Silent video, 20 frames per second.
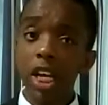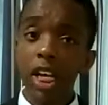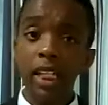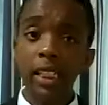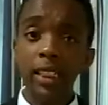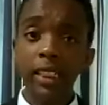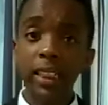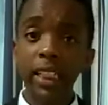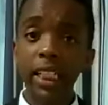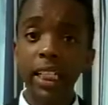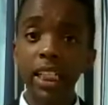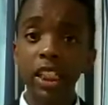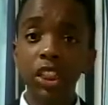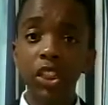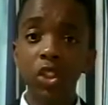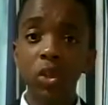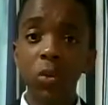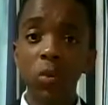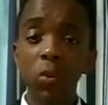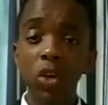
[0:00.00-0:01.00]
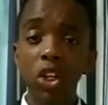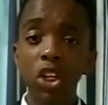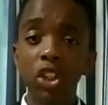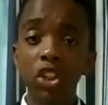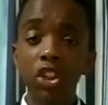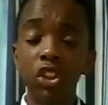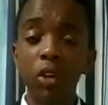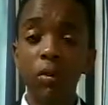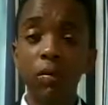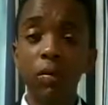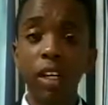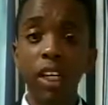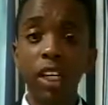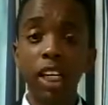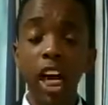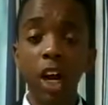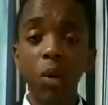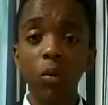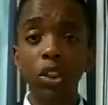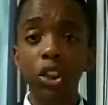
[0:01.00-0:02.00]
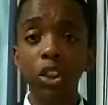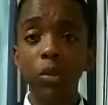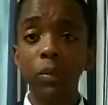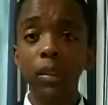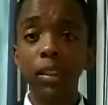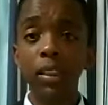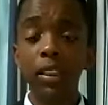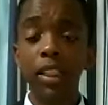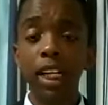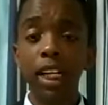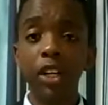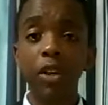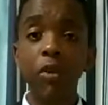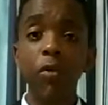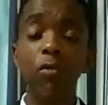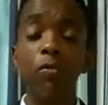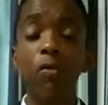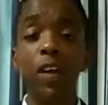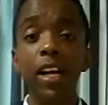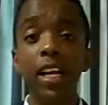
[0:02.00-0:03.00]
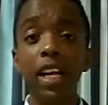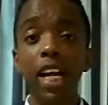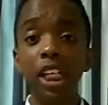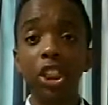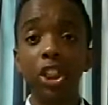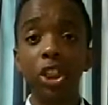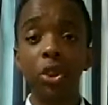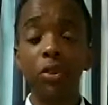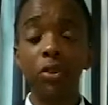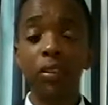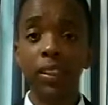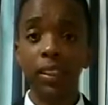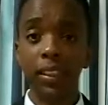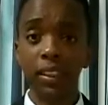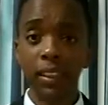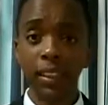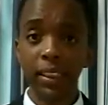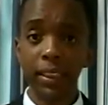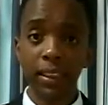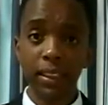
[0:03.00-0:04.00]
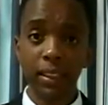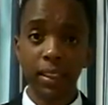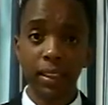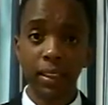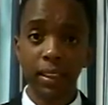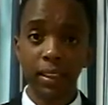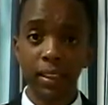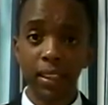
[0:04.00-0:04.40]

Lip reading: Indeed, your words of encouragement and your financial assistance